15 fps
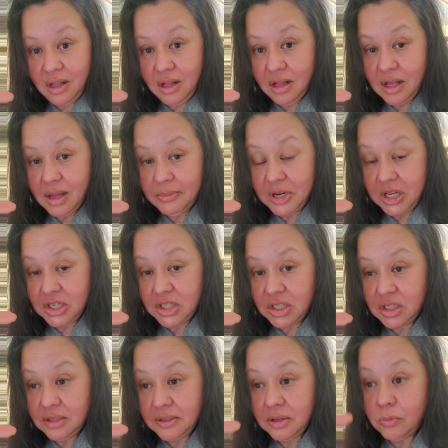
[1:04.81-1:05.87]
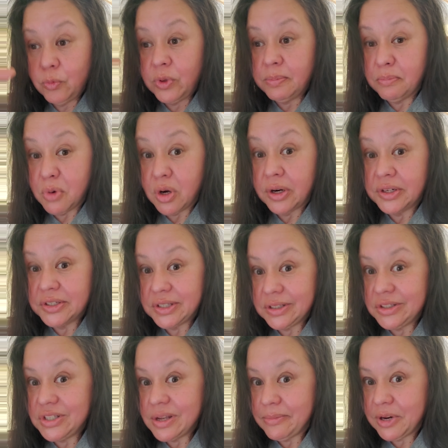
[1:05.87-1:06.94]
combination with Mars
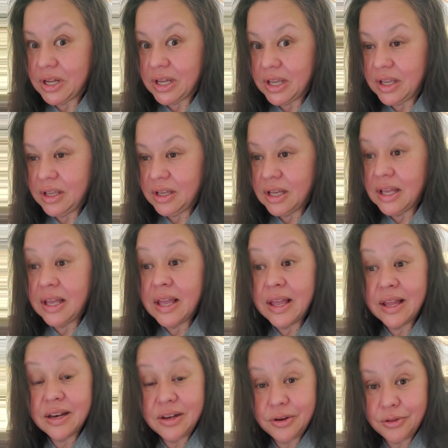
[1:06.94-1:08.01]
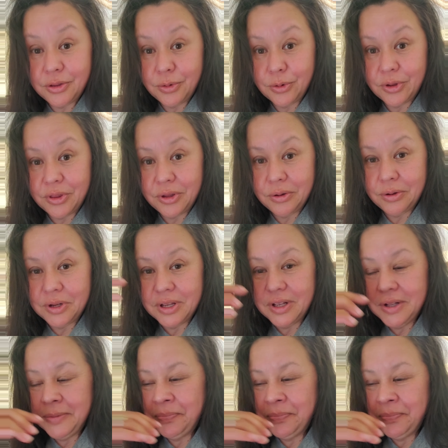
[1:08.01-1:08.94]
in Gemini uh, and near the North Node,